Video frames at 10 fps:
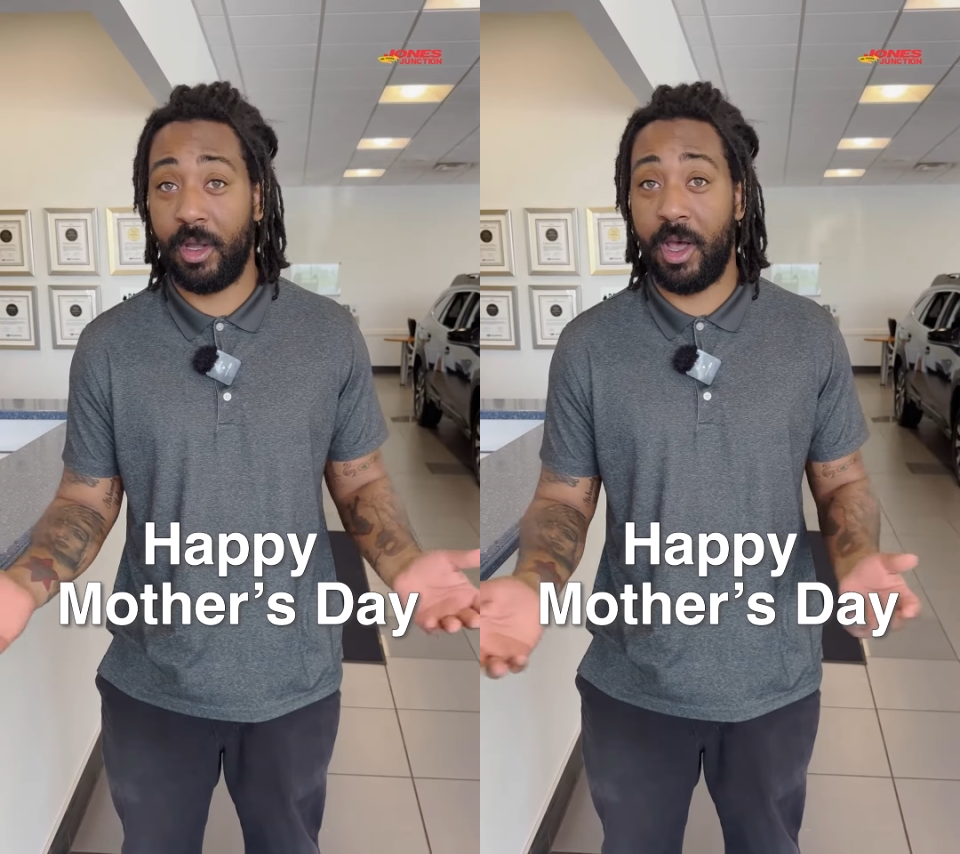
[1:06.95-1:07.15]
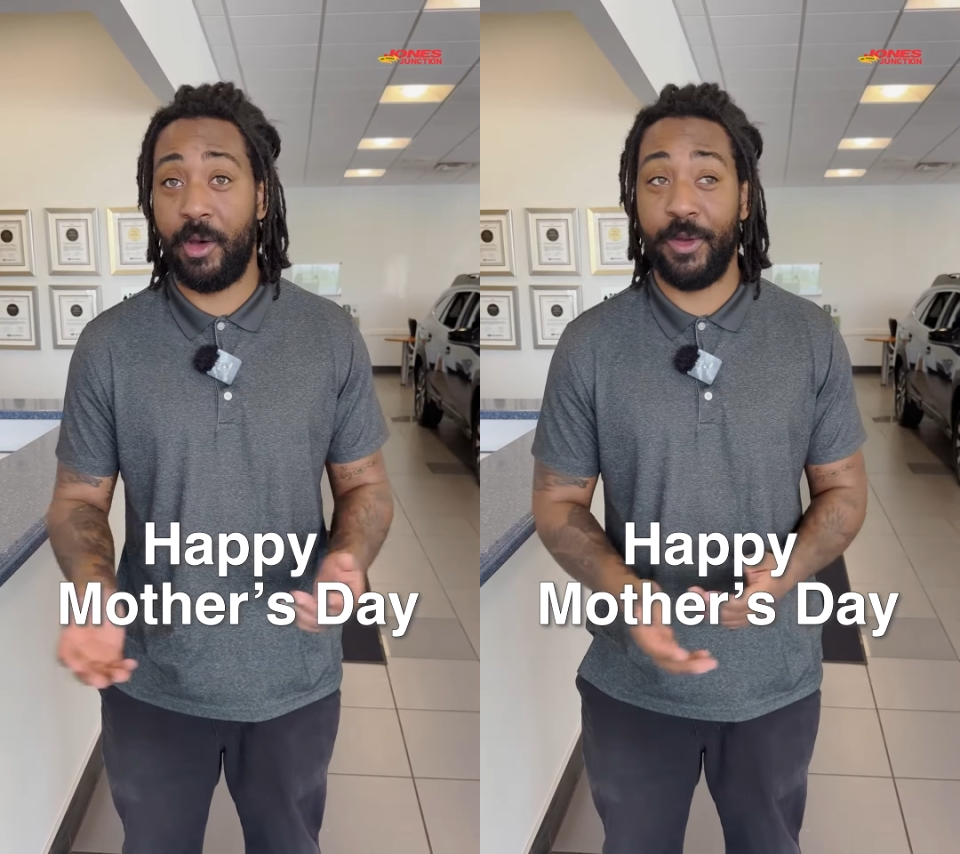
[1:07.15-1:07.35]

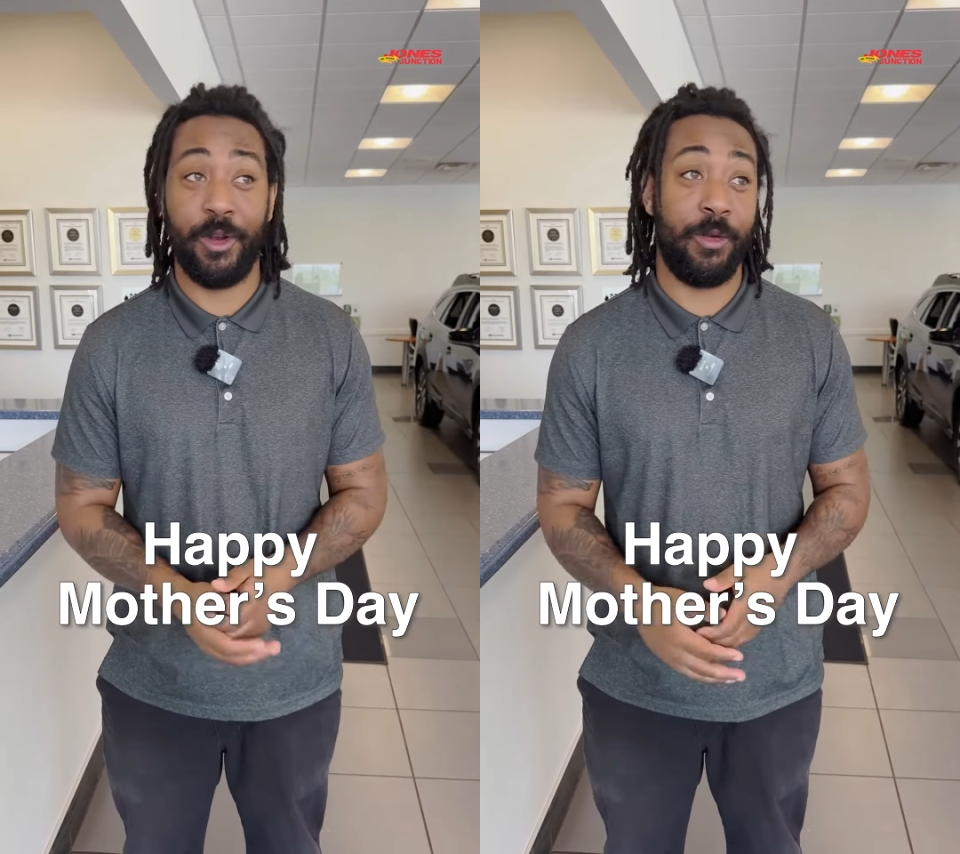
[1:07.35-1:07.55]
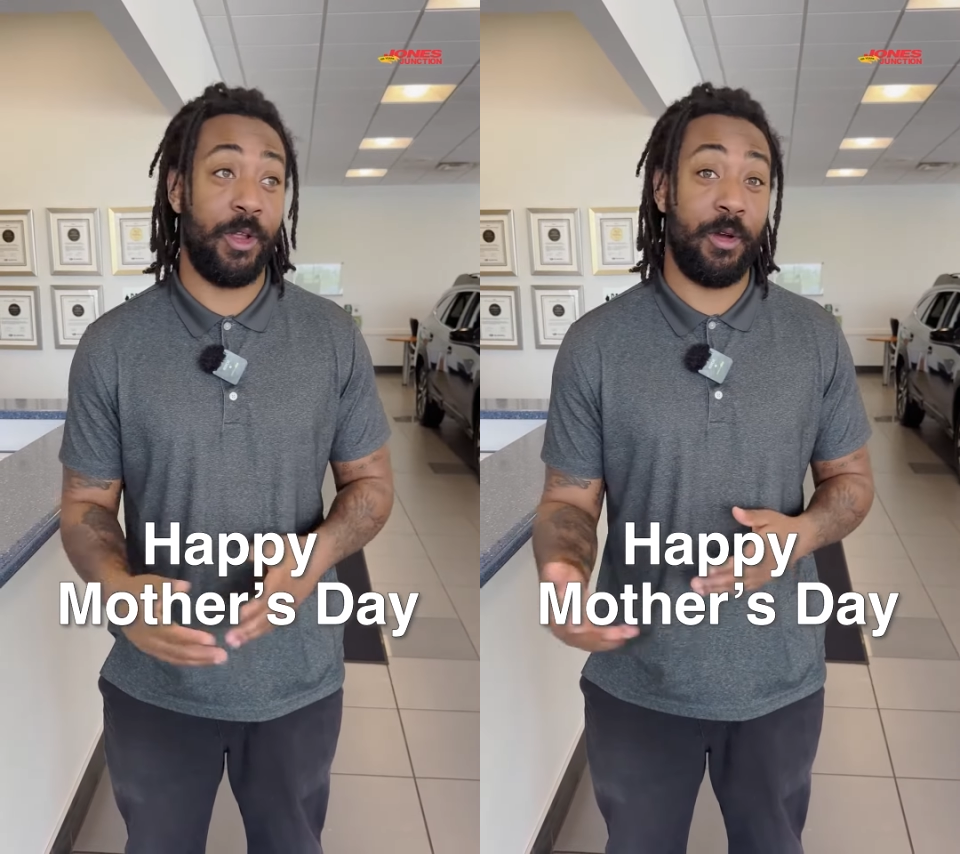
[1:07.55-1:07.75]
Uh, we
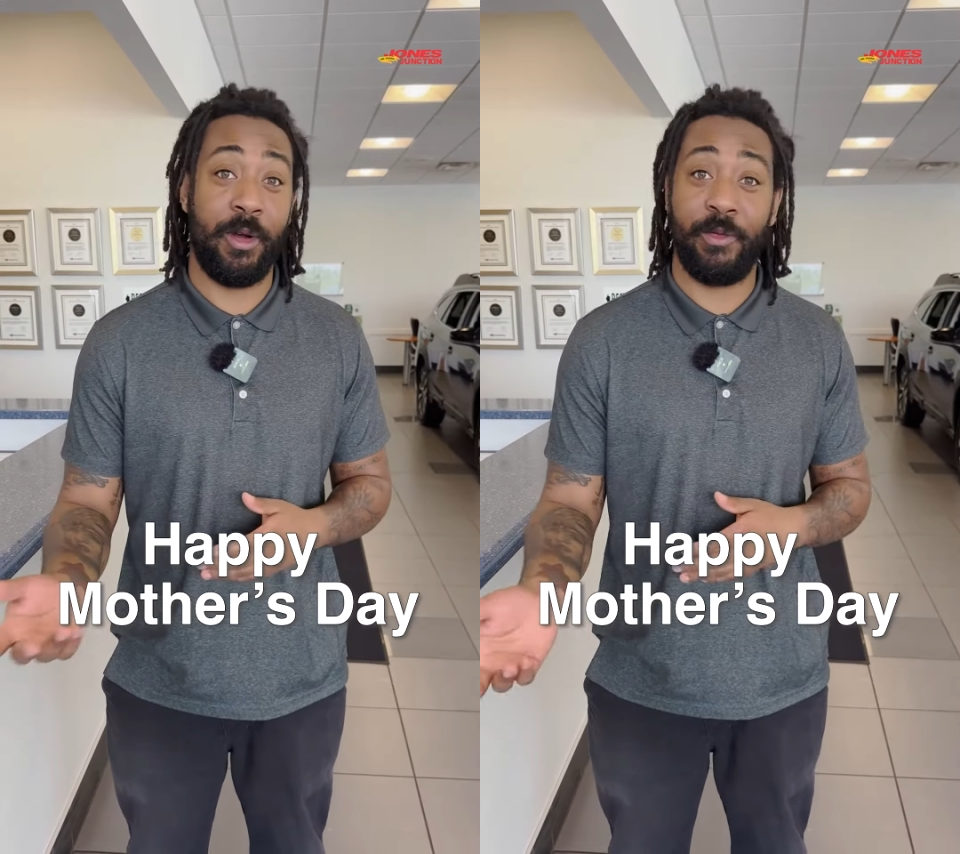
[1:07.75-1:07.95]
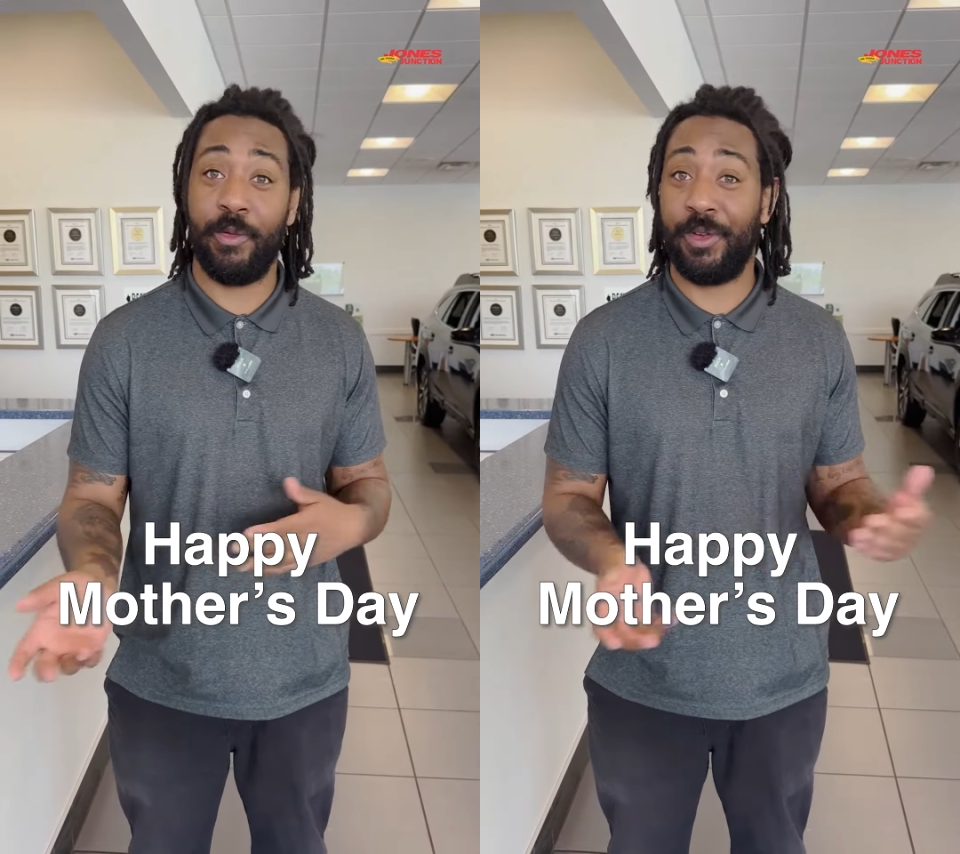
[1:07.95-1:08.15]
don't know
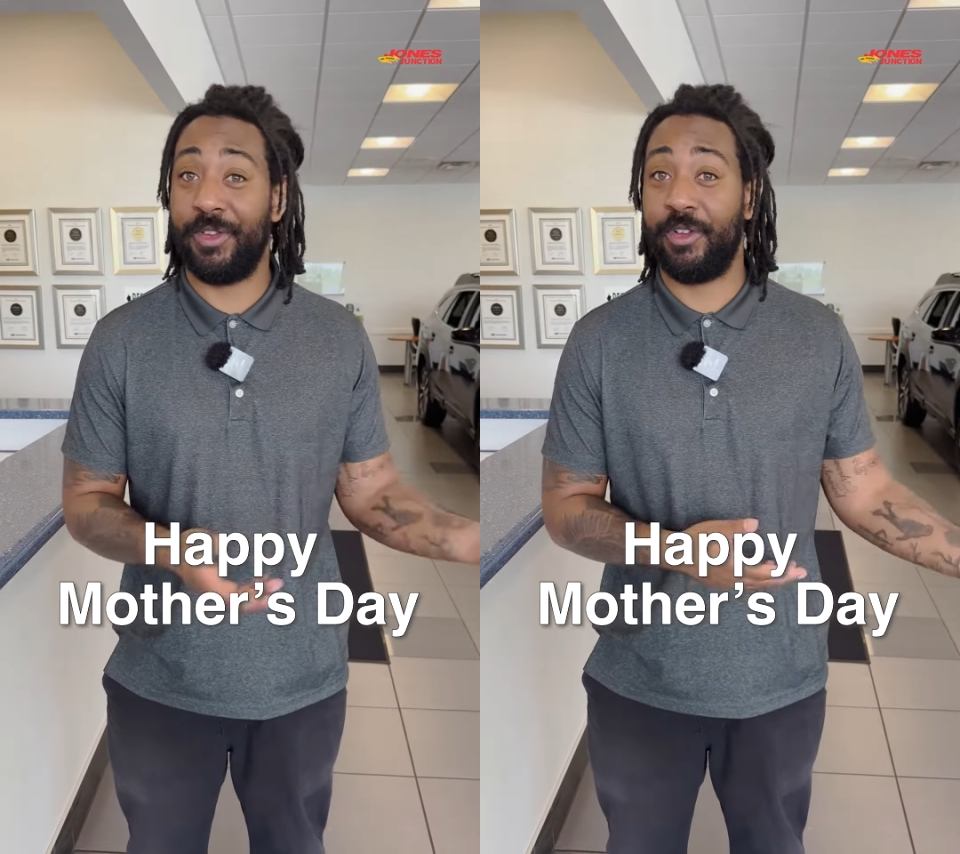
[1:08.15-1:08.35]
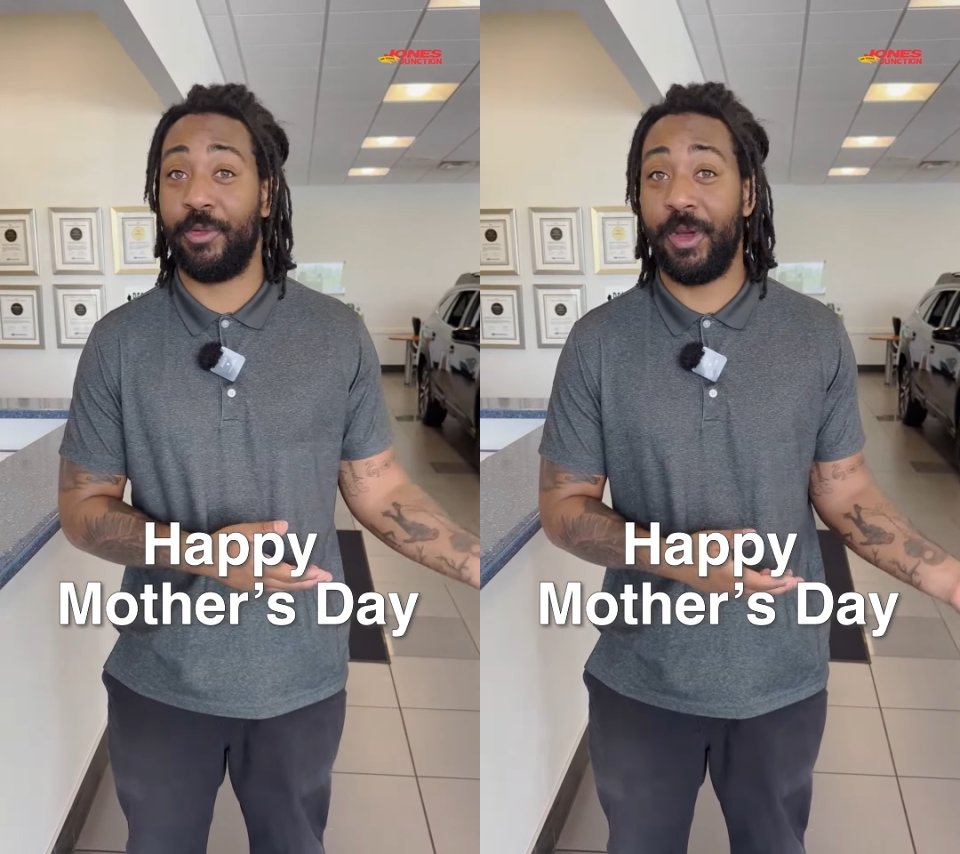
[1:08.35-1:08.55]
everyone's
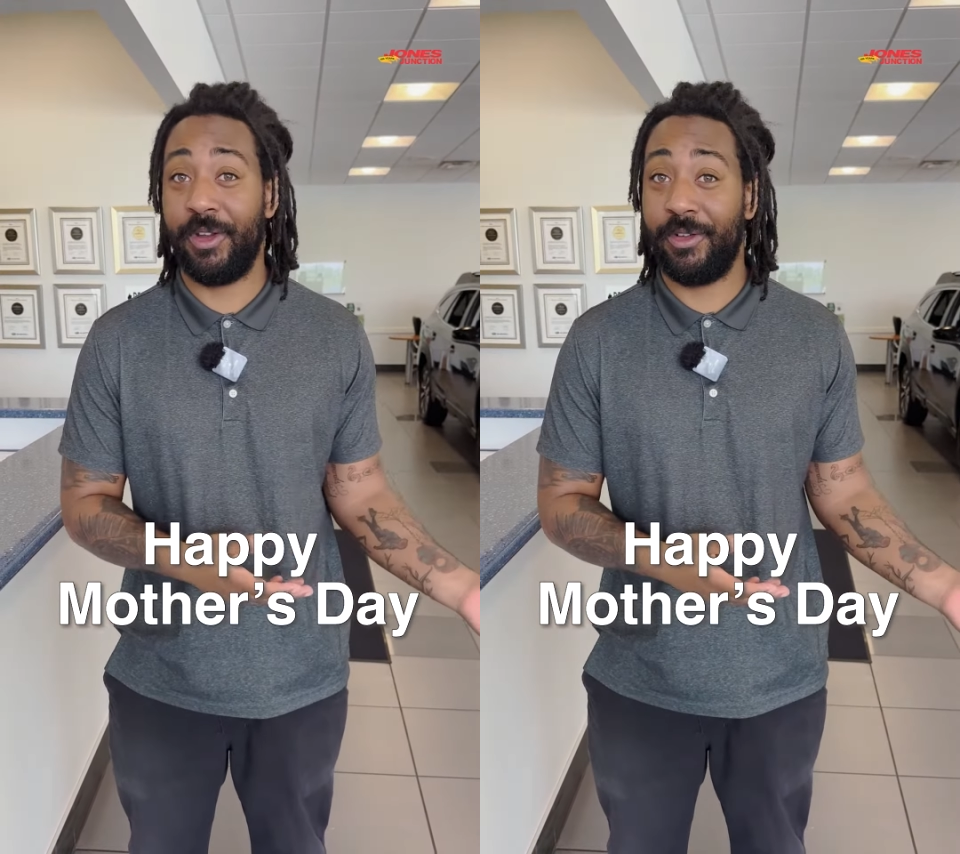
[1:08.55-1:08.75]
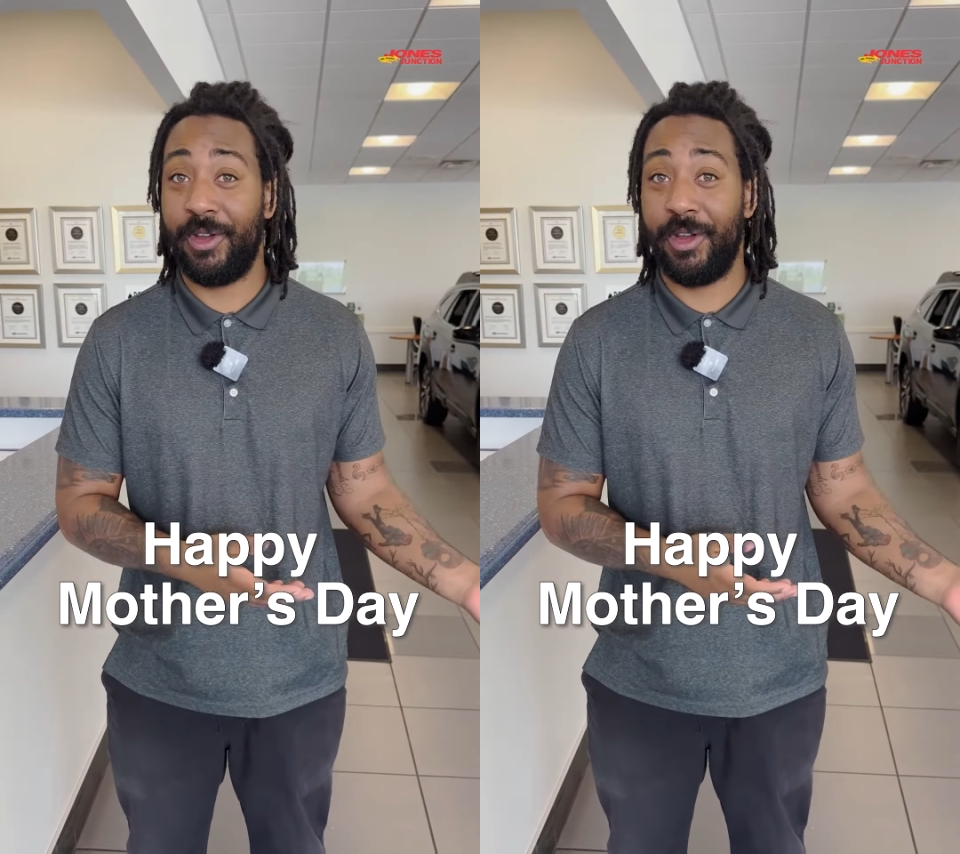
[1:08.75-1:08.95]

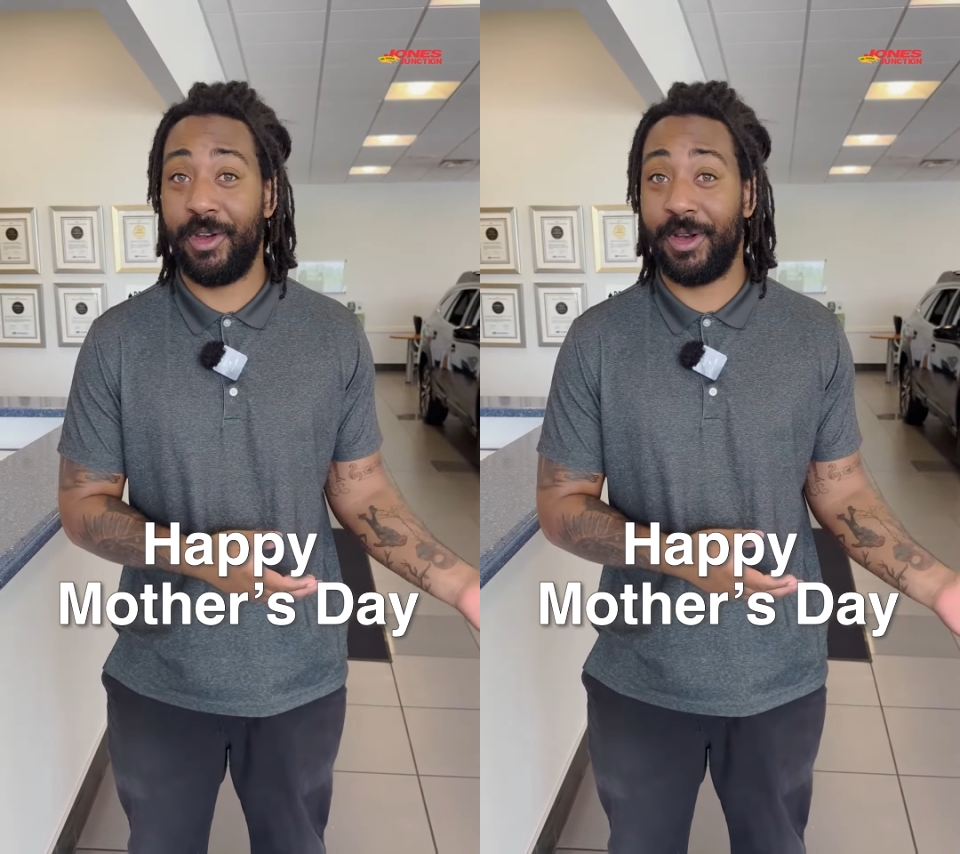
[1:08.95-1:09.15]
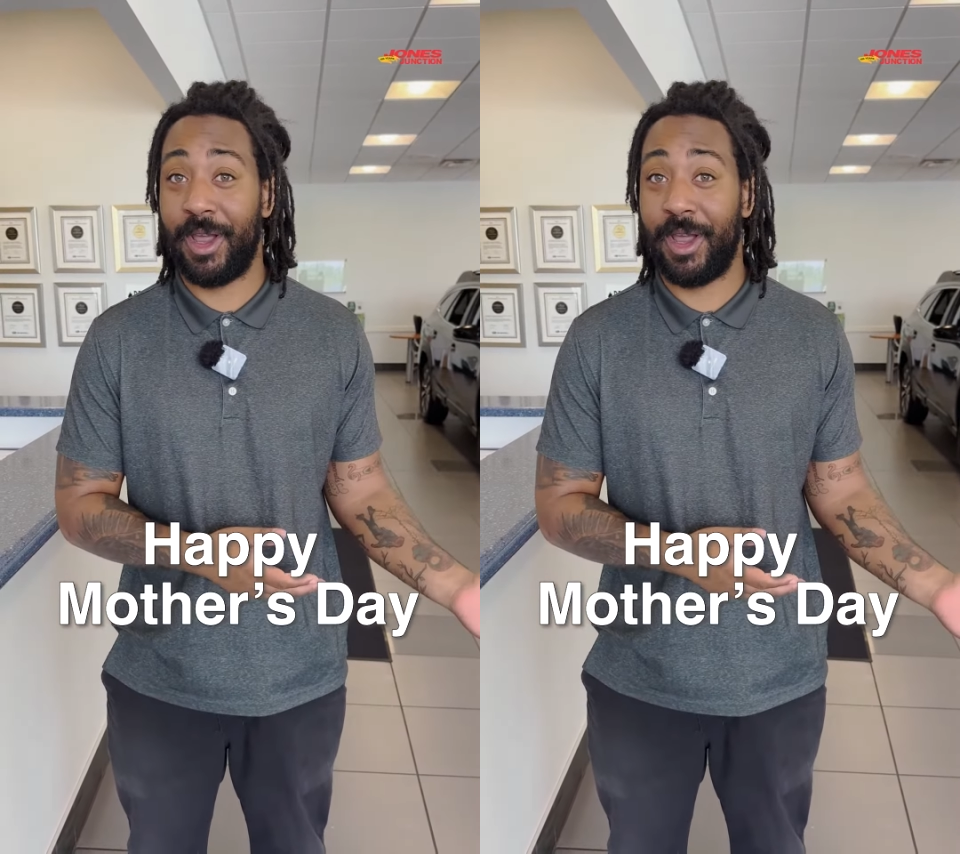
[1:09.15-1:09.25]
situation,